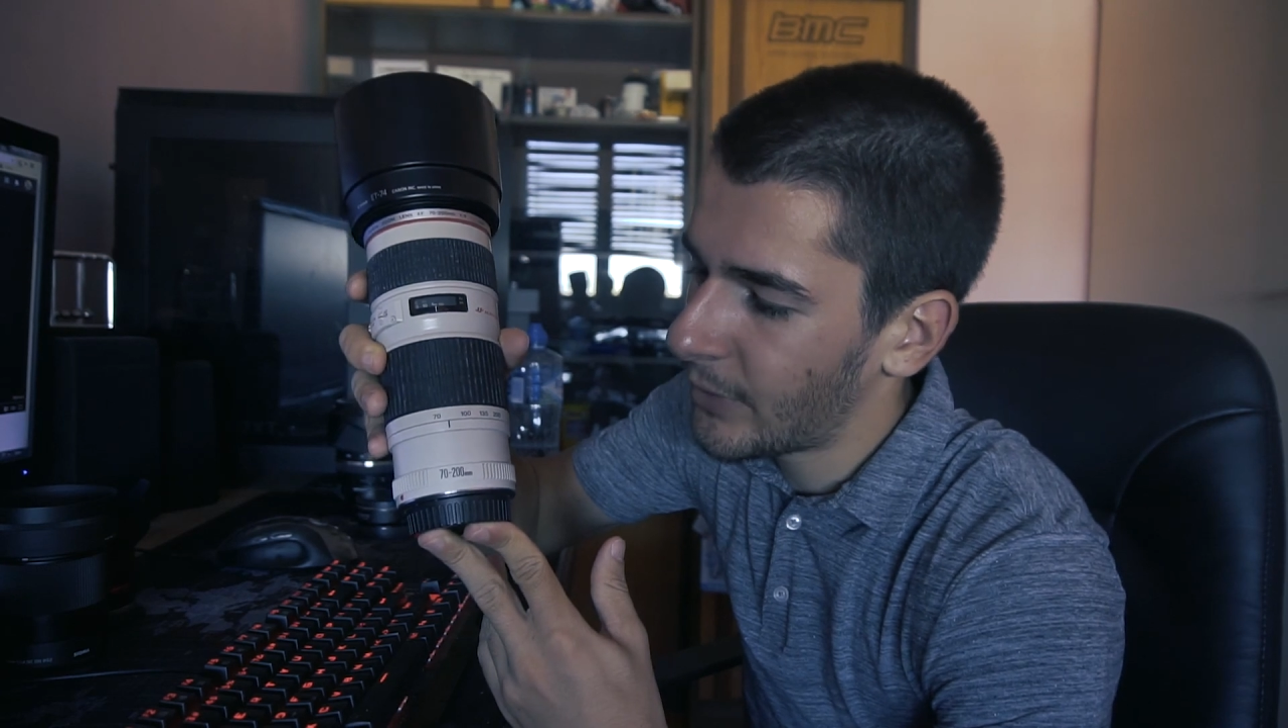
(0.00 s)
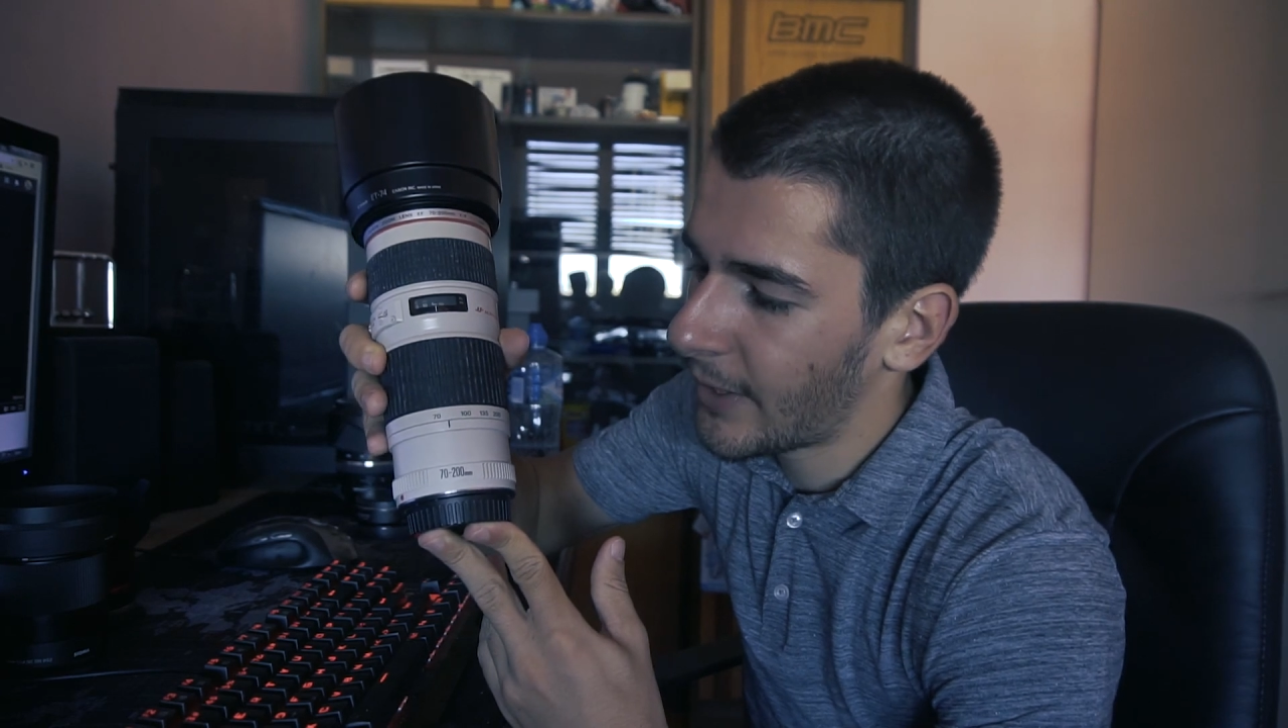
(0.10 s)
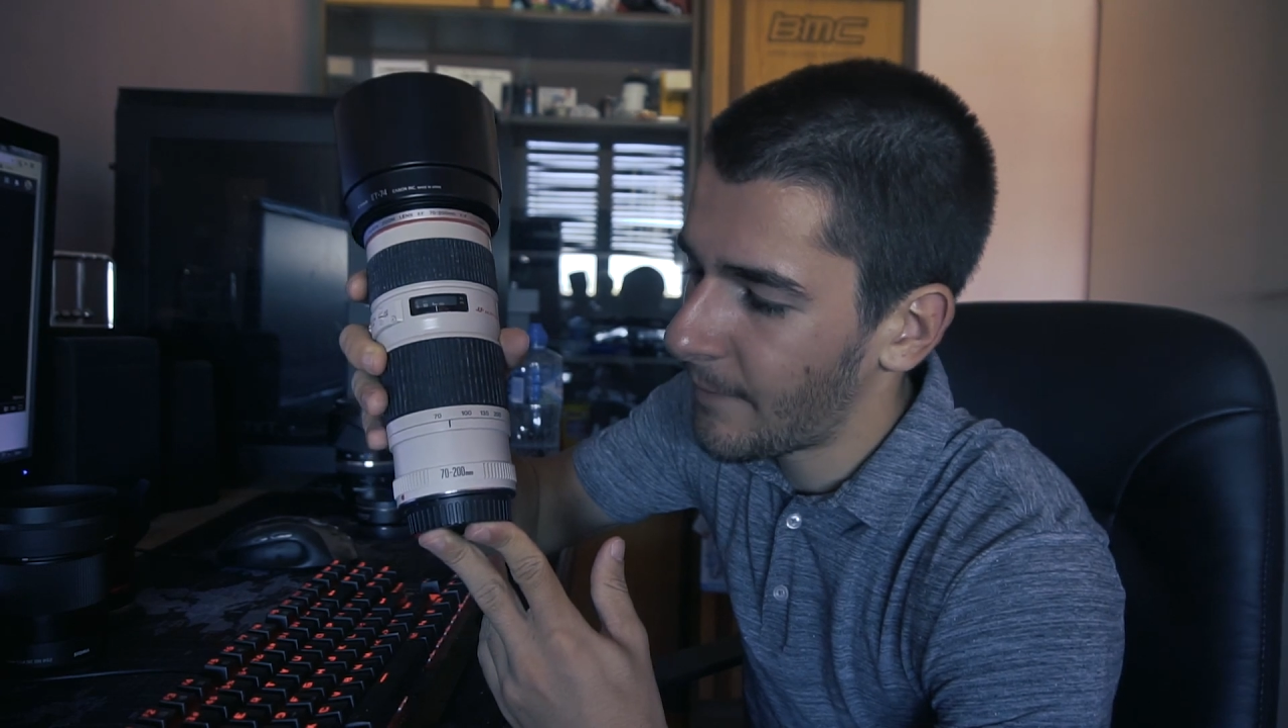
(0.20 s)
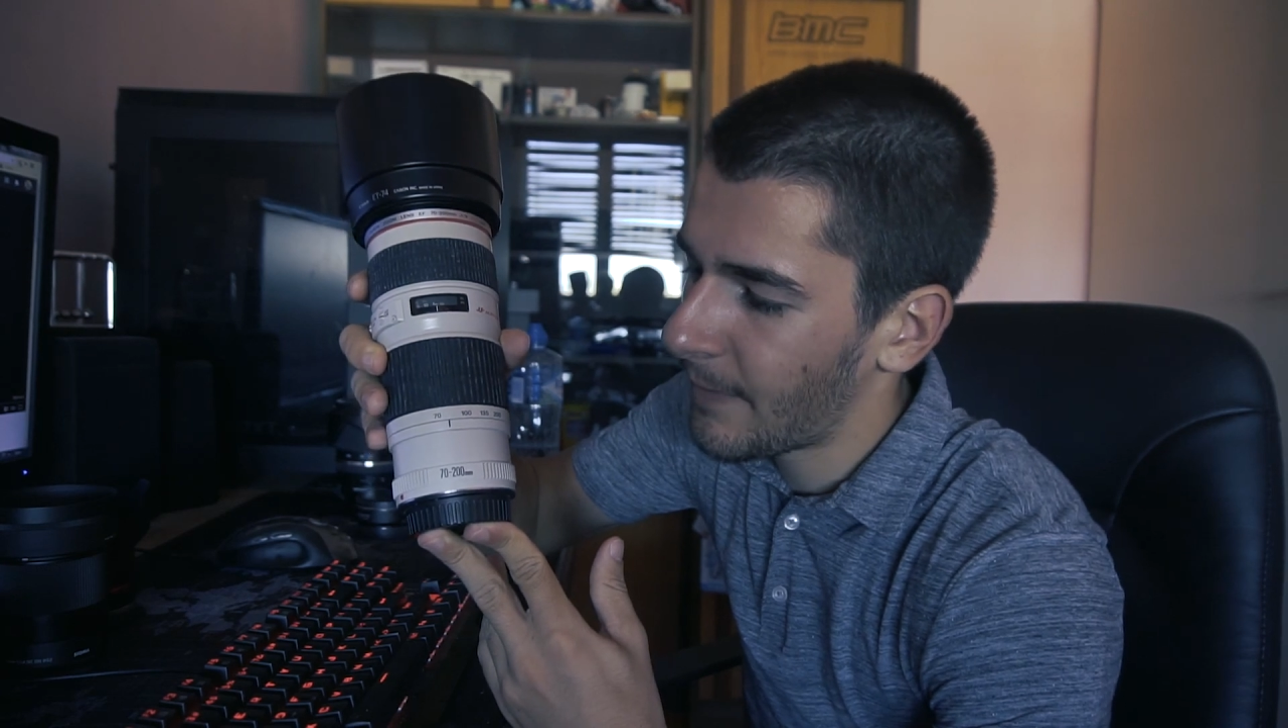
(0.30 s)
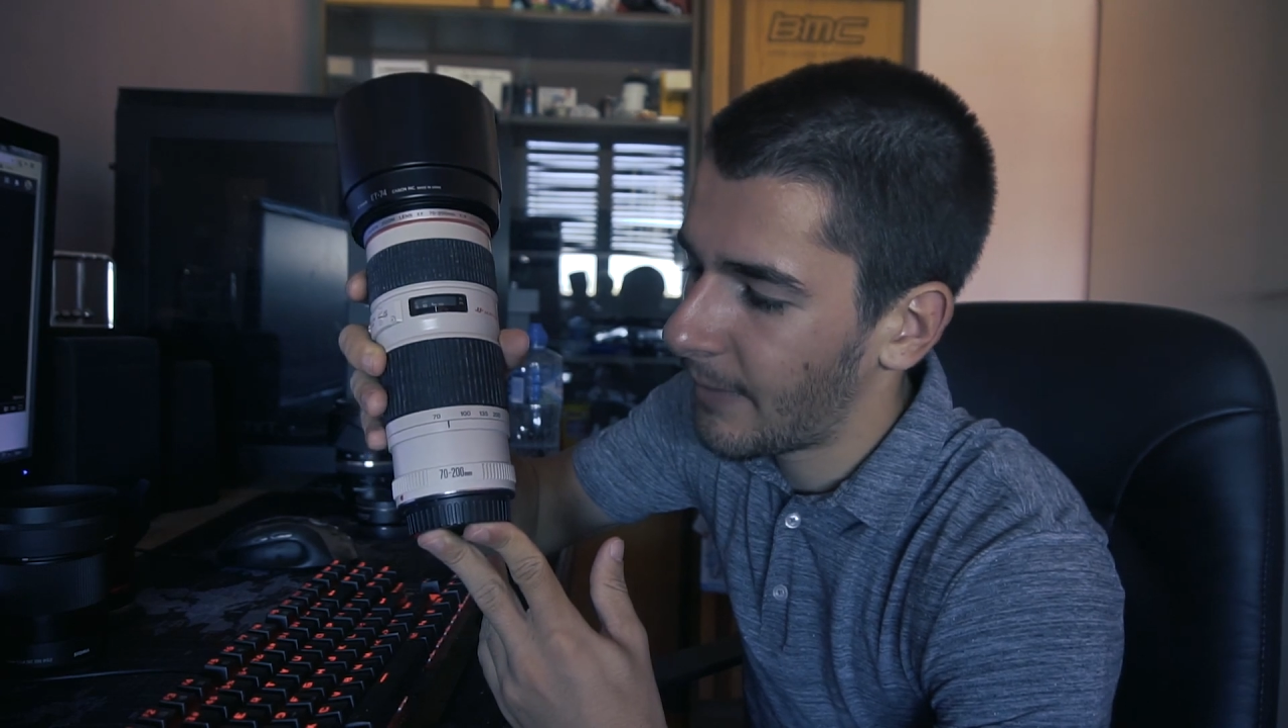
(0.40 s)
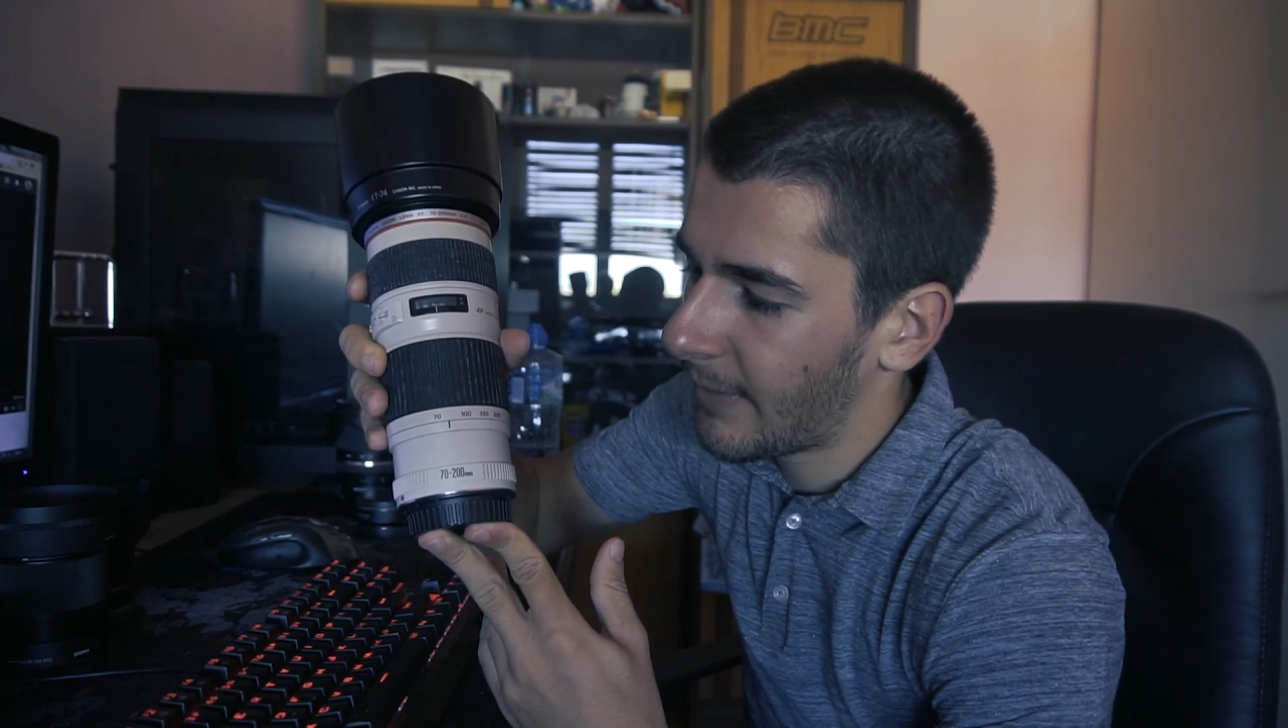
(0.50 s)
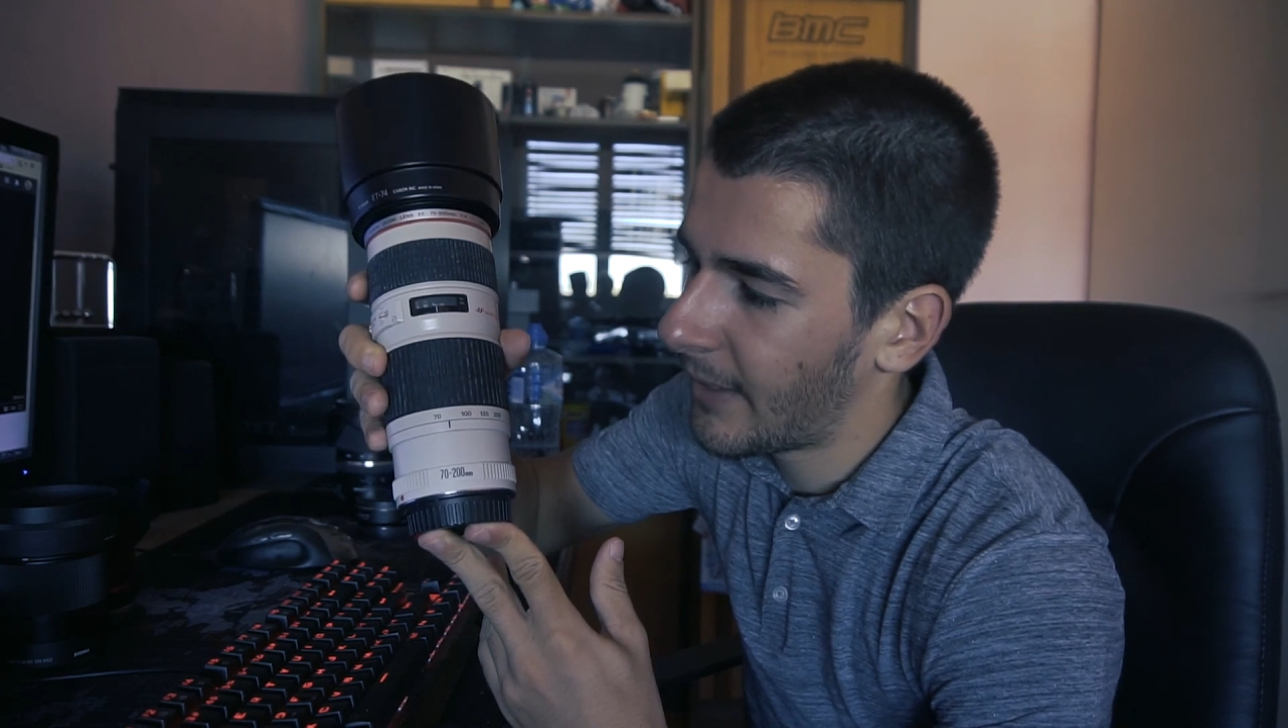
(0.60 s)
have